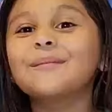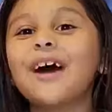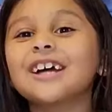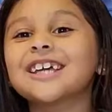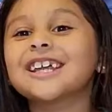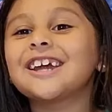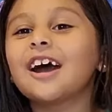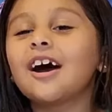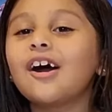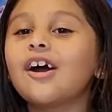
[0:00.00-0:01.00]
Mom, can you
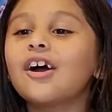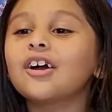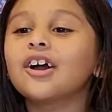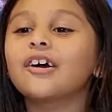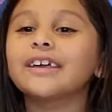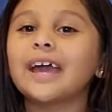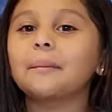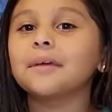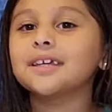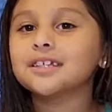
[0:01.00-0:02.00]
go
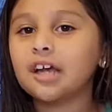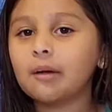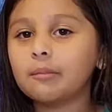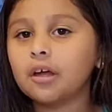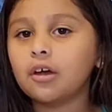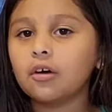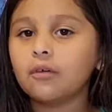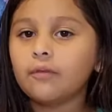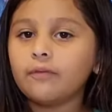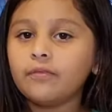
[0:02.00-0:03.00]
get me some
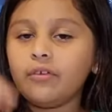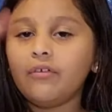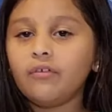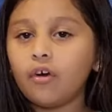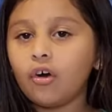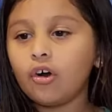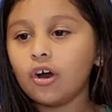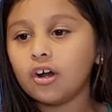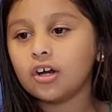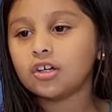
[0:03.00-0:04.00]

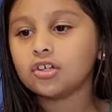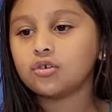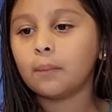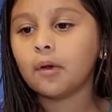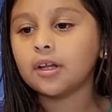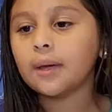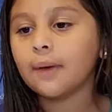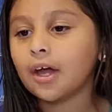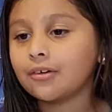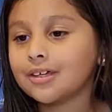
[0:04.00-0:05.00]
4 AAA
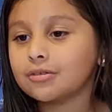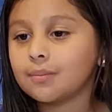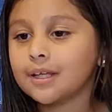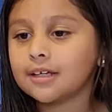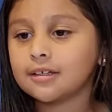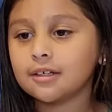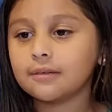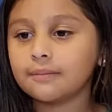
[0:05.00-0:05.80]
batteries, please?